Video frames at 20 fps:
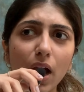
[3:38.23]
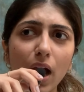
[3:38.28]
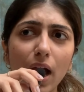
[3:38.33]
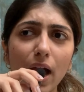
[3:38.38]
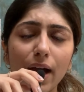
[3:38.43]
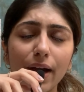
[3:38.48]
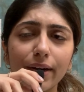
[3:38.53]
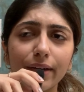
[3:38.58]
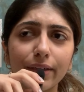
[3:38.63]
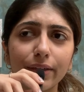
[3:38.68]

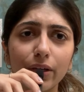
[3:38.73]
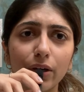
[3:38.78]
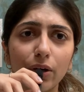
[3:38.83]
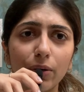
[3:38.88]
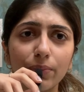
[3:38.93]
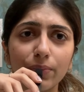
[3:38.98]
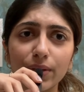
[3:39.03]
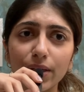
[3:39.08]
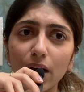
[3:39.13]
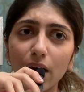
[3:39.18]
And
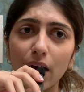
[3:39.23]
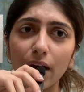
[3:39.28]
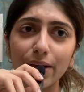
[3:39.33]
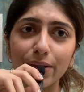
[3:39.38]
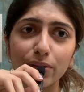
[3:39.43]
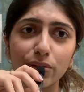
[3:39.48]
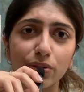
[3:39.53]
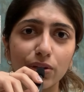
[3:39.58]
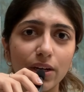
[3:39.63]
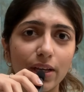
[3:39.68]
yeah, I
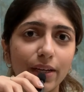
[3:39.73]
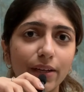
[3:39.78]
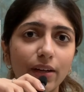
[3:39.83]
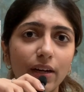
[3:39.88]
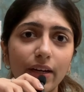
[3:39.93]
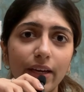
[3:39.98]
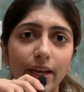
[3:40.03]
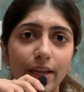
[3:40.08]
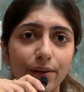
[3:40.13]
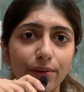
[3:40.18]
used to like
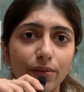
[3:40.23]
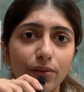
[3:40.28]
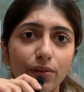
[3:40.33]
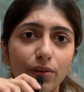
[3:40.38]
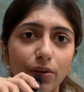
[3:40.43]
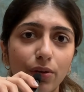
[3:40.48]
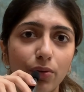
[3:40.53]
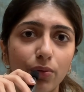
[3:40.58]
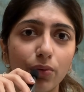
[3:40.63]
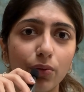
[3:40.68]
again
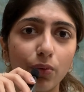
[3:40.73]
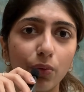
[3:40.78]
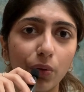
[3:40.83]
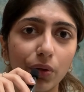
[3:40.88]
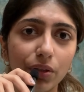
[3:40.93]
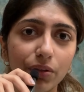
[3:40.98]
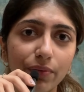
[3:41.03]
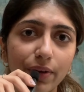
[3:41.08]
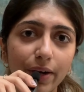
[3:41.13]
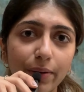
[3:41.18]
go
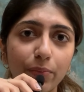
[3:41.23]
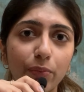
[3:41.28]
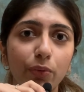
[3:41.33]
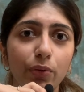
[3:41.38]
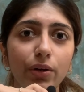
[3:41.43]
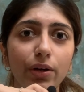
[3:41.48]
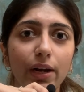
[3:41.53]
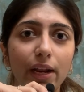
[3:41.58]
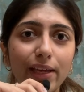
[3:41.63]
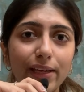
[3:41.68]
on the
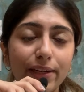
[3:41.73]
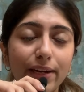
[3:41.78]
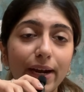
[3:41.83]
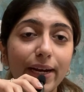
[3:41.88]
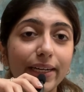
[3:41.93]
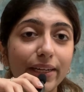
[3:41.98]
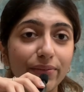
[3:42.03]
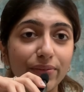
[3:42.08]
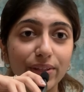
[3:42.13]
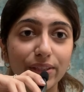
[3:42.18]
whiteboard, like
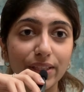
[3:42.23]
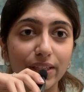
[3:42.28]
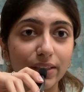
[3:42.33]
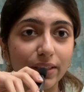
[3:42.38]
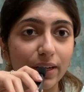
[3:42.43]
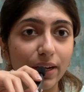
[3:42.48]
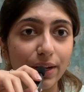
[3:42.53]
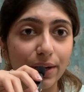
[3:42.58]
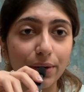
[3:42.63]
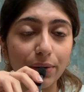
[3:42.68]
write everything
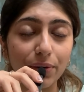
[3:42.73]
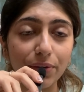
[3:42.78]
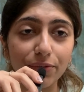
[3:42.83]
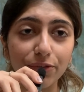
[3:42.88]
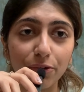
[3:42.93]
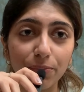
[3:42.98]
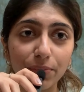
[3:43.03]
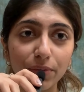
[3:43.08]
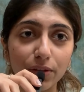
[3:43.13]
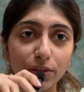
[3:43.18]
that I
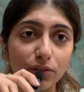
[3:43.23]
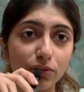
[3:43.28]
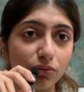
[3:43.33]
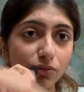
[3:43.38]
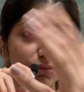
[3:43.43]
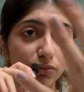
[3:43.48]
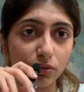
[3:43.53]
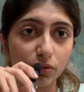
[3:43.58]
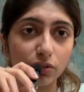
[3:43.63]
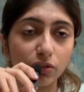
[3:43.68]
learned from the
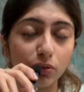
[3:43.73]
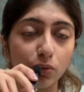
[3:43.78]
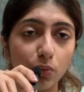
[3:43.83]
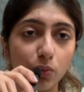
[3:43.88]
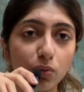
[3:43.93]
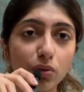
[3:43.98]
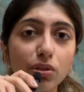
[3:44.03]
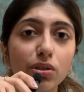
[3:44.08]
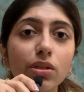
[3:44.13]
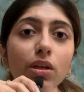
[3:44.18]

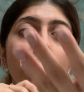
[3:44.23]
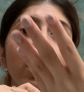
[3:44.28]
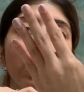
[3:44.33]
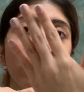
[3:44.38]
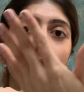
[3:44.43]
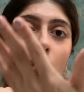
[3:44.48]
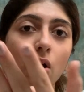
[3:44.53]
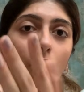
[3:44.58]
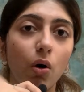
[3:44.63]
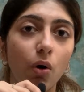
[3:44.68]
notes
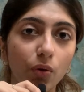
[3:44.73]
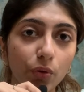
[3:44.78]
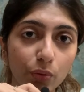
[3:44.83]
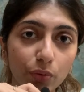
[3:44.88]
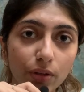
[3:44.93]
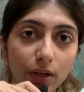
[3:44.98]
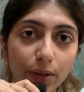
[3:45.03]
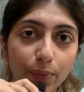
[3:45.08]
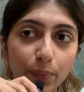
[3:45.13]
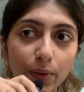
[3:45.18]

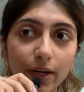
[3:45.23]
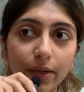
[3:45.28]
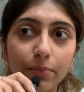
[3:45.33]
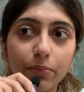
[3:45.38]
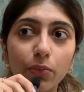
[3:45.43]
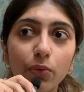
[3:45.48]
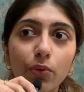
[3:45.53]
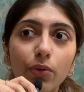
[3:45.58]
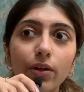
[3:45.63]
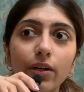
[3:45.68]
onto that
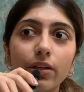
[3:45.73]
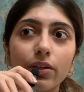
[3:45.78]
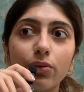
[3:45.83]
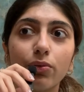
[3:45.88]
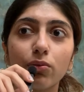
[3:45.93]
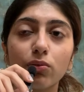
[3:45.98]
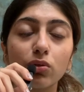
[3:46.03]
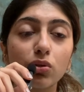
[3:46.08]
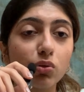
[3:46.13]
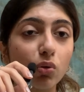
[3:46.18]
whiteboard,
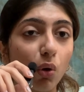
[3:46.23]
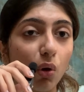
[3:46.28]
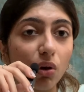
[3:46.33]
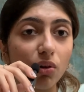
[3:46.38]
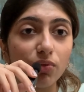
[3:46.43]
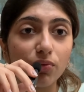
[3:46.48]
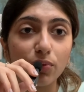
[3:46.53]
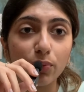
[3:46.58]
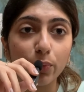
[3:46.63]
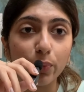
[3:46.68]
and
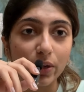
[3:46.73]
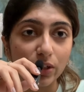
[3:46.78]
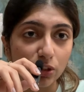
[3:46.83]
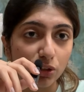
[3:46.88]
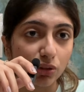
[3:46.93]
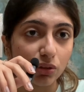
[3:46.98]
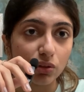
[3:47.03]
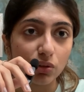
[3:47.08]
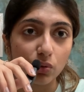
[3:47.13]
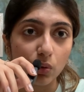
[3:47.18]
solve
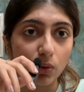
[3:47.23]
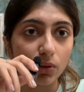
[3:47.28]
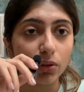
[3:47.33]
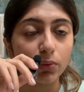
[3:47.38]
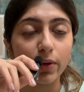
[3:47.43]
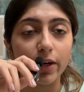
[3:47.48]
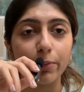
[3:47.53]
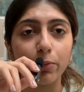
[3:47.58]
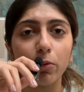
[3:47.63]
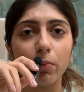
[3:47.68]
questions on
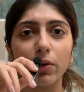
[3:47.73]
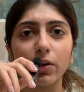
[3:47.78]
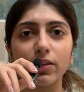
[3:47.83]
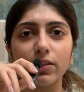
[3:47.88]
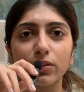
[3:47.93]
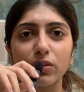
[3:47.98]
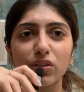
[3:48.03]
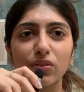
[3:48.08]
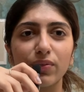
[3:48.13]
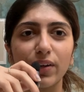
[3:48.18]
the whiteboard, because
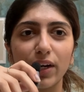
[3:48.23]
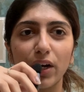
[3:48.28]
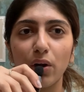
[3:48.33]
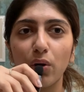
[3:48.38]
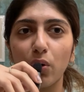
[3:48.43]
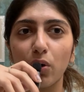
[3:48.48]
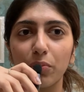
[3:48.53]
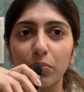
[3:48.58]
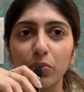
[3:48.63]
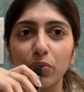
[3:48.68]
I used to find it a
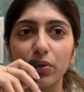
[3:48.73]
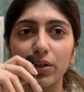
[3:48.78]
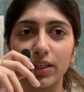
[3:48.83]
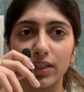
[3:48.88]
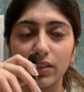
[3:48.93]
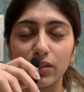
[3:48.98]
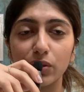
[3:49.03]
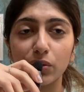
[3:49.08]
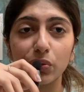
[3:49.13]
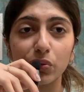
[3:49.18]
lot more
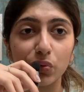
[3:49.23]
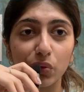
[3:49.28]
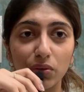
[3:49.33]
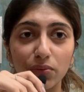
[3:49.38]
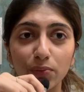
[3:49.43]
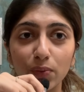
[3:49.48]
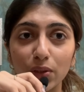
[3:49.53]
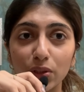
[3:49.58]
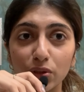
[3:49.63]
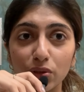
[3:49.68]
easier to
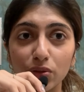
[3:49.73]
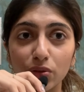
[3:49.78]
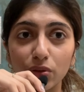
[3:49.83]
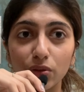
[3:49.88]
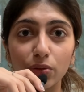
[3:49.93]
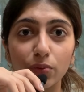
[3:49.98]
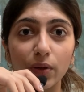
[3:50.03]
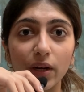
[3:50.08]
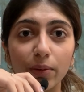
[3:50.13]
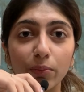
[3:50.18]
solve questions
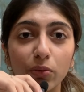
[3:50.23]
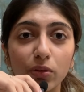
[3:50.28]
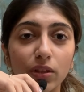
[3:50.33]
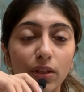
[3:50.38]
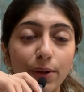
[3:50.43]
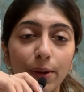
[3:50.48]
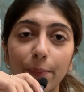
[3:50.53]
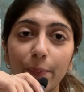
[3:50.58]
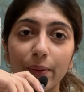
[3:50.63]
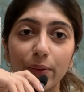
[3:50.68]
on the whiteboard
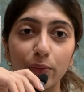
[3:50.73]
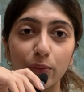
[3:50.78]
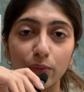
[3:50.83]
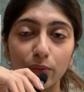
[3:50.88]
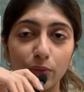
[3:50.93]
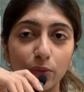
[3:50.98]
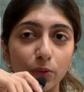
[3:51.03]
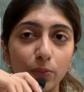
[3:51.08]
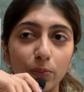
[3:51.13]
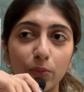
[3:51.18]
than in my
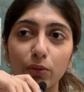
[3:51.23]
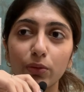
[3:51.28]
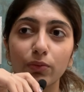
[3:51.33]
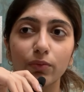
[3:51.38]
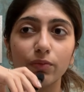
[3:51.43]
notebook.